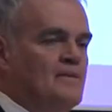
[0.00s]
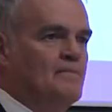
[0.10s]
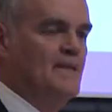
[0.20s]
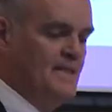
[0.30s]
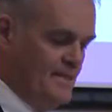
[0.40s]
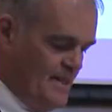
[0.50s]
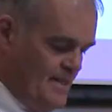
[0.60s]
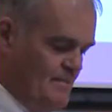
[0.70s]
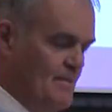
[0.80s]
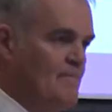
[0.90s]
being
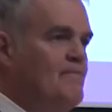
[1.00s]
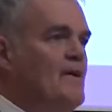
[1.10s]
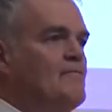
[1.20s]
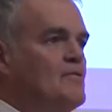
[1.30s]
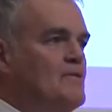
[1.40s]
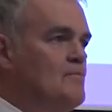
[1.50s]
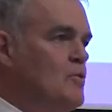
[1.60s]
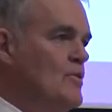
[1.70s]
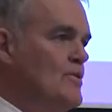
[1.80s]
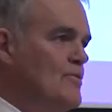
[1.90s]
the favored
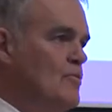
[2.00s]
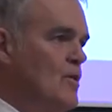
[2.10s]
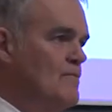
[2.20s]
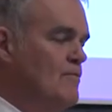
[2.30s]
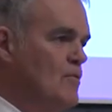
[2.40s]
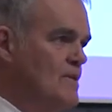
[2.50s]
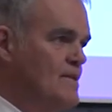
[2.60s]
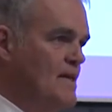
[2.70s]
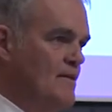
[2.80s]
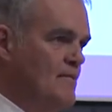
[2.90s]
employer to work for, et
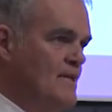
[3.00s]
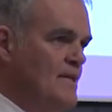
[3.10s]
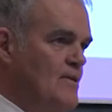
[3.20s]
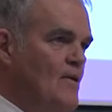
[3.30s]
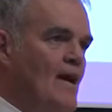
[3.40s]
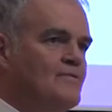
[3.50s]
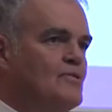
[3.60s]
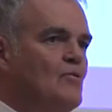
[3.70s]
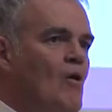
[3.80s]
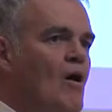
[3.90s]
cetera. You have to
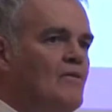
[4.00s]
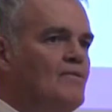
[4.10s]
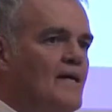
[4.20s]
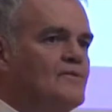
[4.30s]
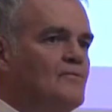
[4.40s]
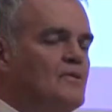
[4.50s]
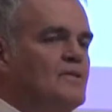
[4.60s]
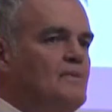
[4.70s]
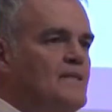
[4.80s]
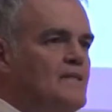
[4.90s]
do all of that to
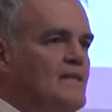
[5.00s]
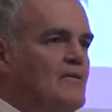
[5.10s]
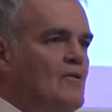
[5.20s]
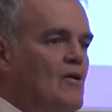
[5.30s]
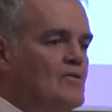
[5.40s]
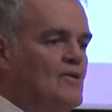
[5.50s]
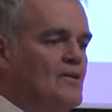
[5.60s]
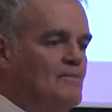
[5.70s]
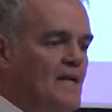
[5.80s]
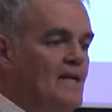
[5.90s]
really be a leader long
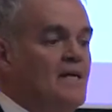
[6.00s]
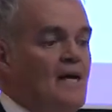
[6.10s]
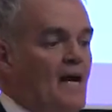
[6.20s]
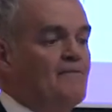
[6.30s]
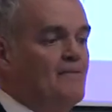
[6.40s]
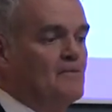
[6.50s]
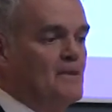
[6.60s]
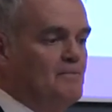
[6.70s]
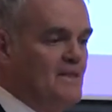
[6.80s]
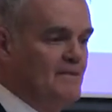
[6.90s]
term, and I
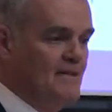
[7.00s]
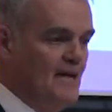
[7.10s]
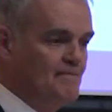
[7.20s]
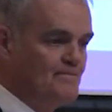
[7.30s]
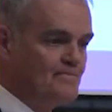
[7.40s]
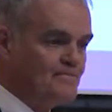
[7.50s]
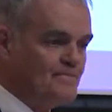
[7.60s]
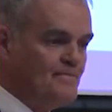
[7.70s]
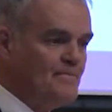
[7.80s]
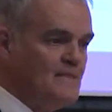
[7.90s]
firmly believe that.
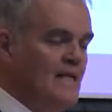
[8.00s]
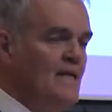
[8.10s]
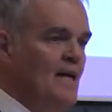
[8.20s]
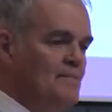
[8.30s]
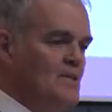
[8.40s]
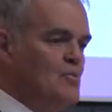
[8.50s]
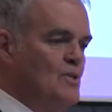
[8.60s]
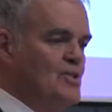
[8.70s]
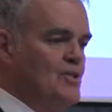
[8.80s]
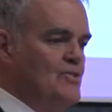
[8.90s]
I'm going to
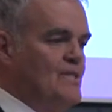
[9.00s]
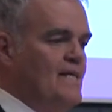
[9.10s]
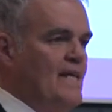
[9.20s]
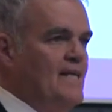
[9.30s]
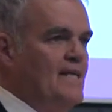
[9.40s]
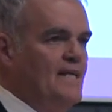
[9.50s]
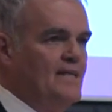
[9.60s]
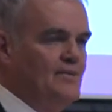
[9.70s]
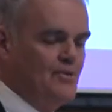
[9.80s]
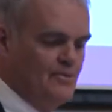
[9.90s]
switch gears again and get
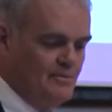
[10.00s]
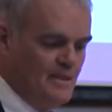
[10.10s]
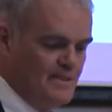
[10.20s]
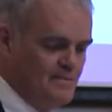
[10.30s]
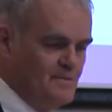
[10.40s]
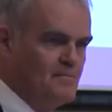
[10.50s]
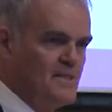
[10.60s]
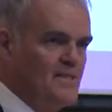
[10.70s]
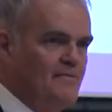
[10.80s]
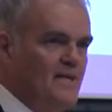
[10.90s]
into some
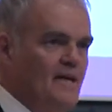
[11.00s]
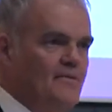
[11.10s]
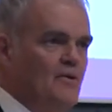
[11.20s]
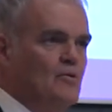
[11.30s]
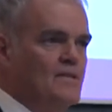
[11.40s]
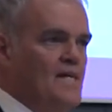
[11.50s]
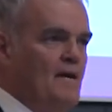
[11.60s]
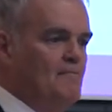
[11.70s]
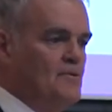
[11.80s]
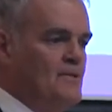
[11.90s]
specific ethical
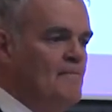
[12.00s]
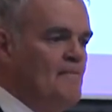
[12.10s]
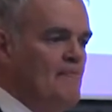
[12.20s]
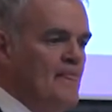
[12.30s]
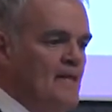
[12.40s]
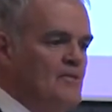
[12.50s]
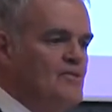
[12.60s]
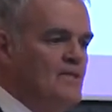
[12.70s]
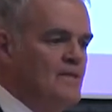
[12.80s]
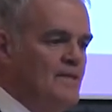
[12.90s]
examples.
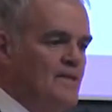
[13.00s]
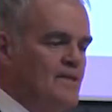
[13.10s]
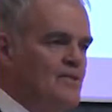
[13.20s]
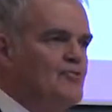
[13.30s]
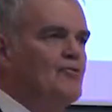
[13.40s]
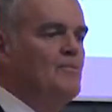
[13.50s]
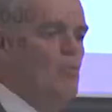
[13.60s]
Here's an extreme